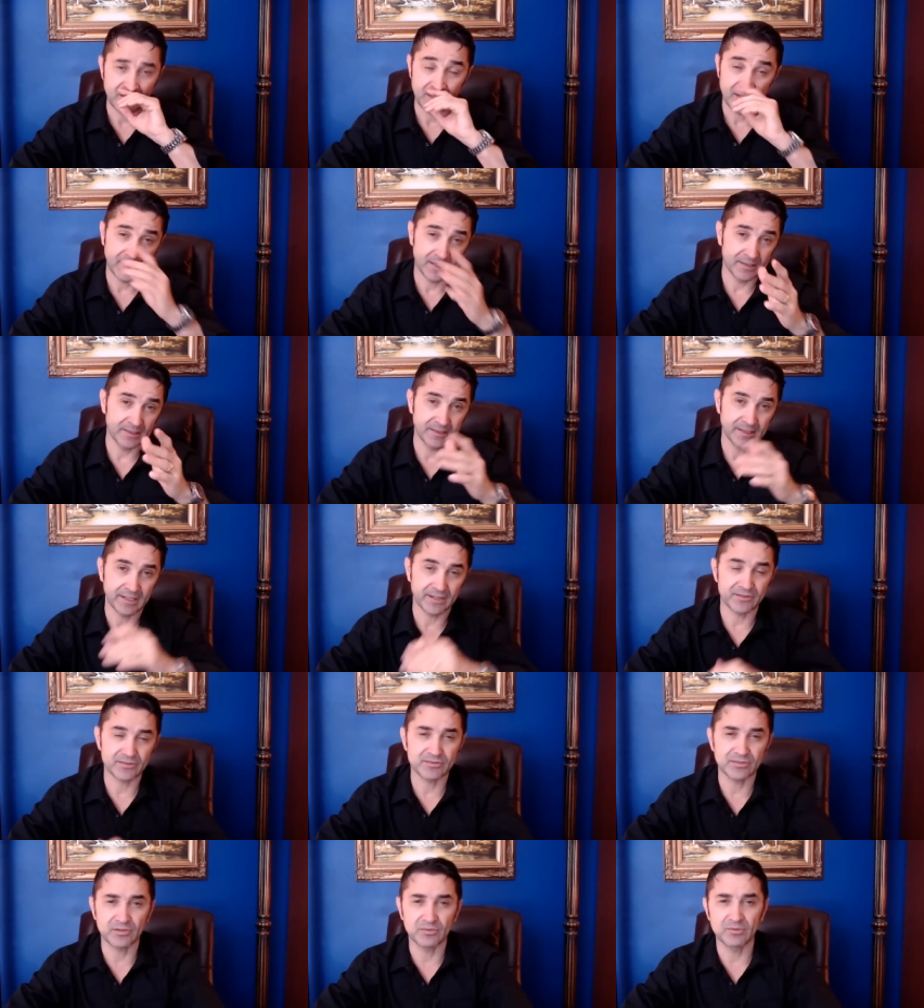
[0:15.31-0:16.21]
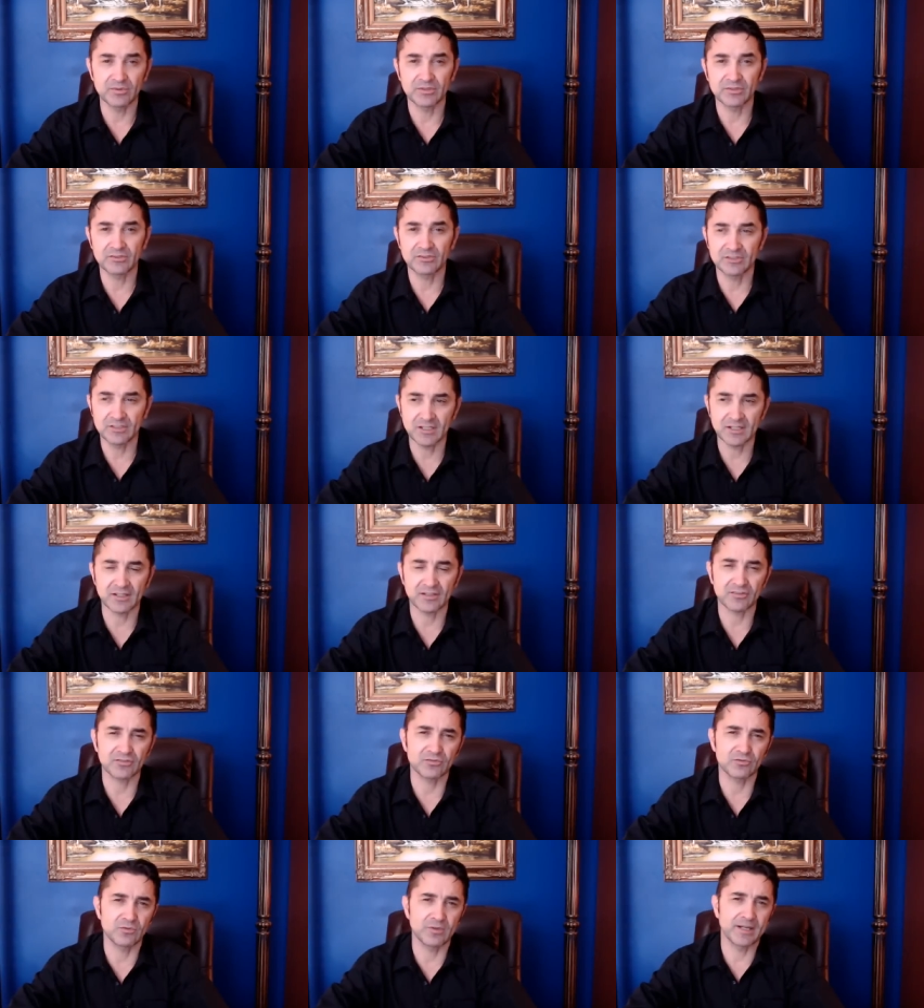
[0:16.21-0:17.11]
And the answer was
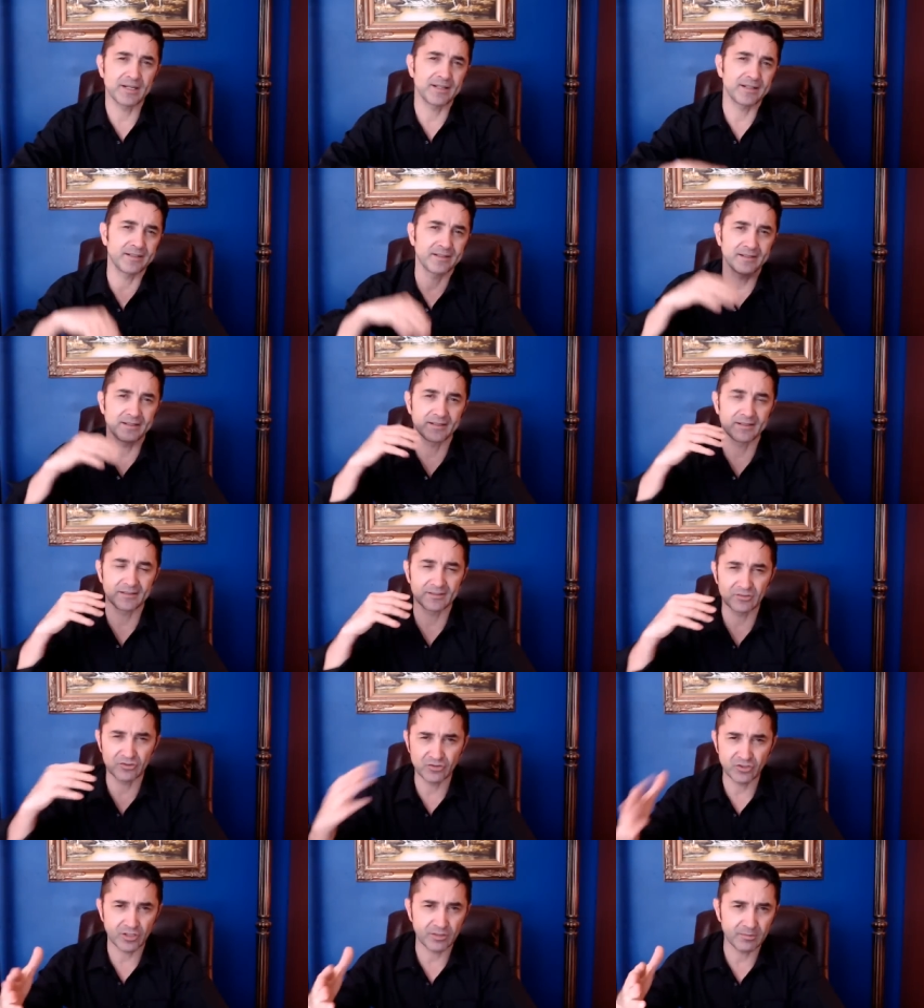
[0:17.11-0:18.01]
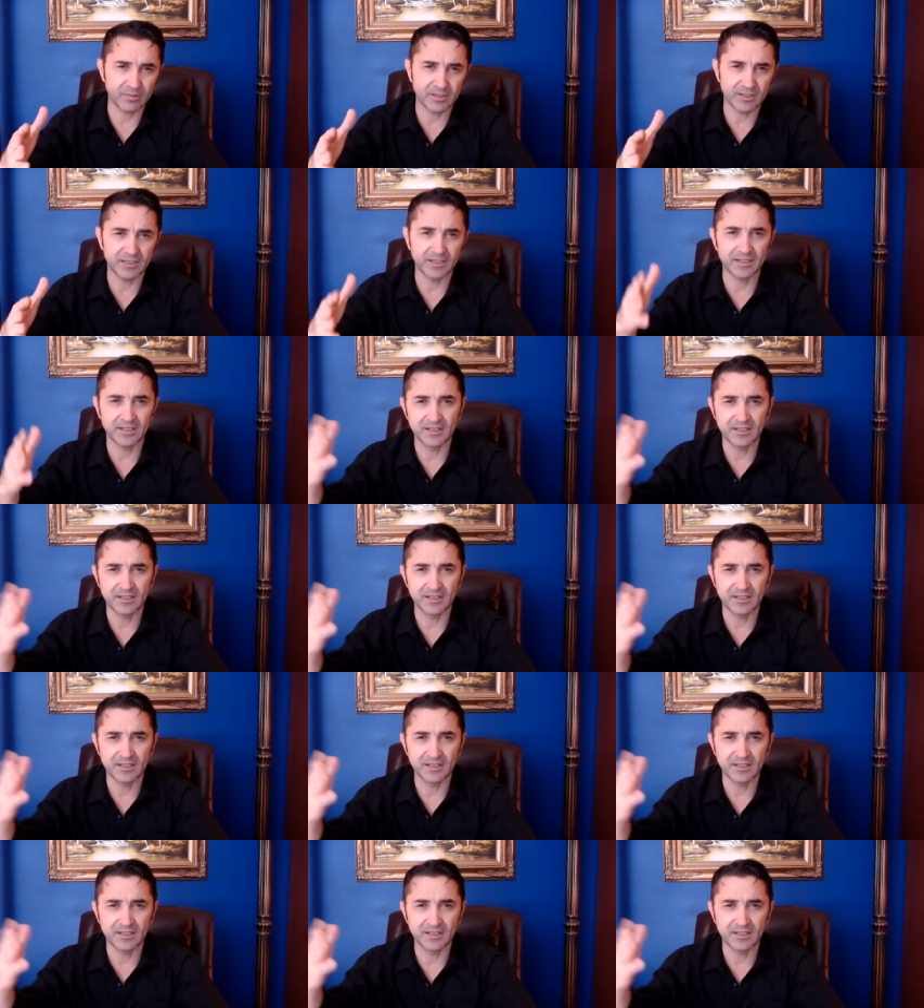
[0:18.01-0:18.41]
yes, when uh, Germany